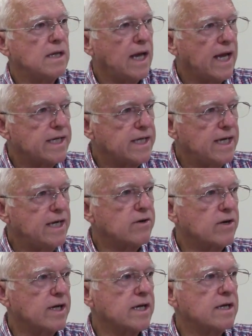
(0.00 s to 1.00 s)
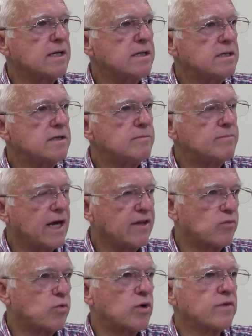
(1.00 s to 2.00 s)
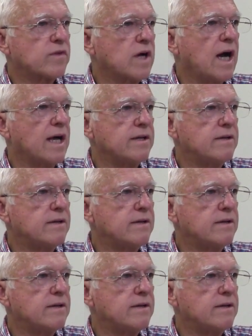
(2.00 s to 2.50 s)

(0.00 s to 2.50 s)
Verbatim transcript: and hearing by the Word of God.